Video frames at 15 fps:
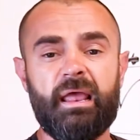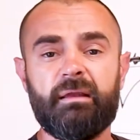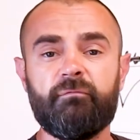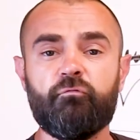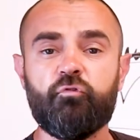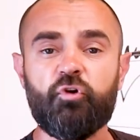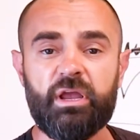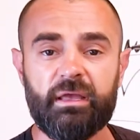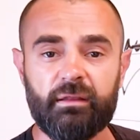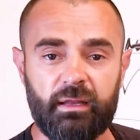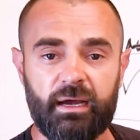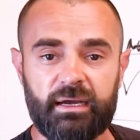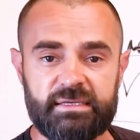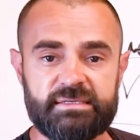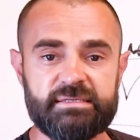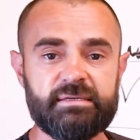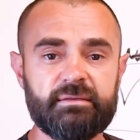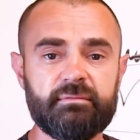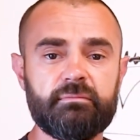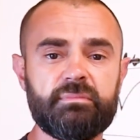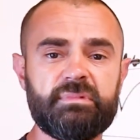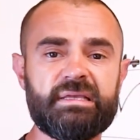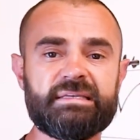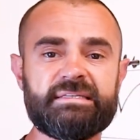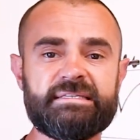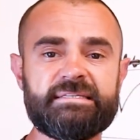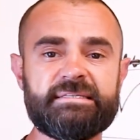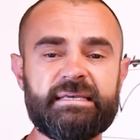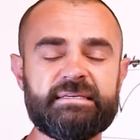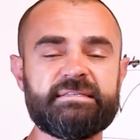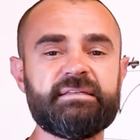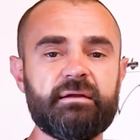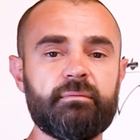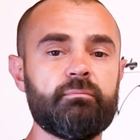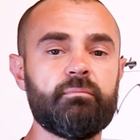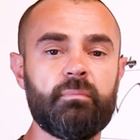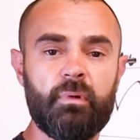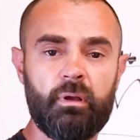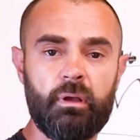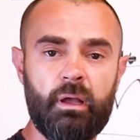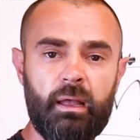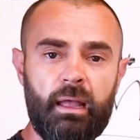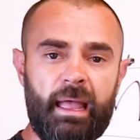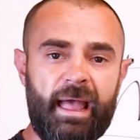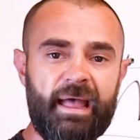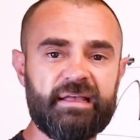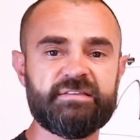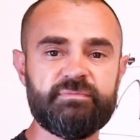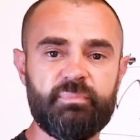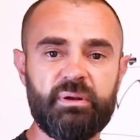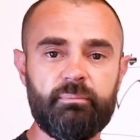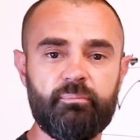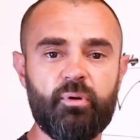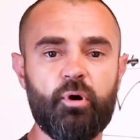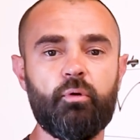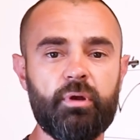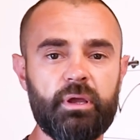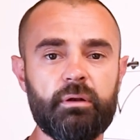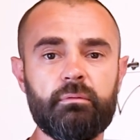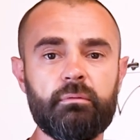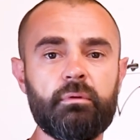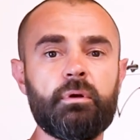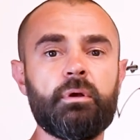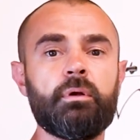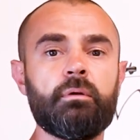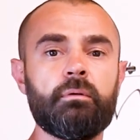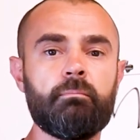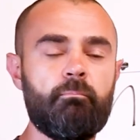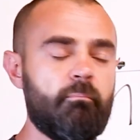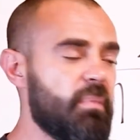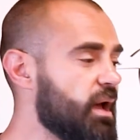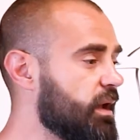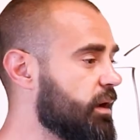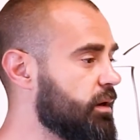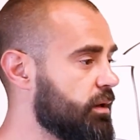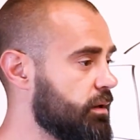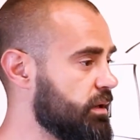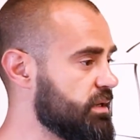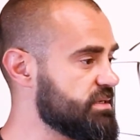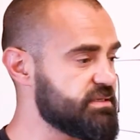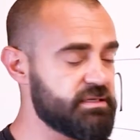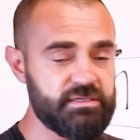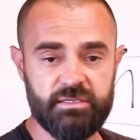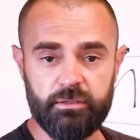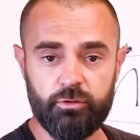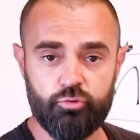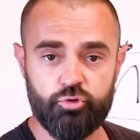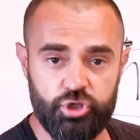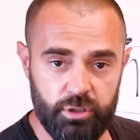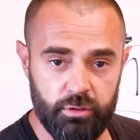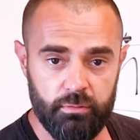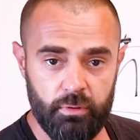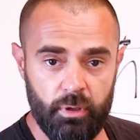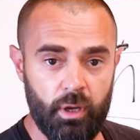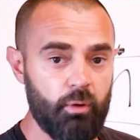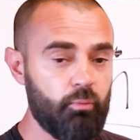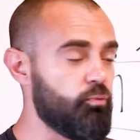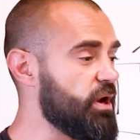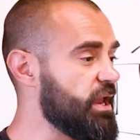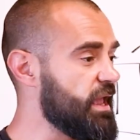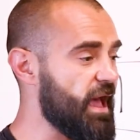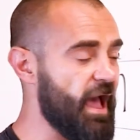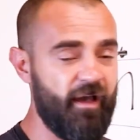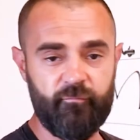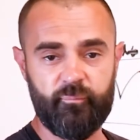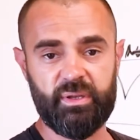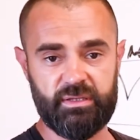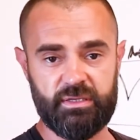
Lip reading: and realize the system has been broken. Mega is the solution. We have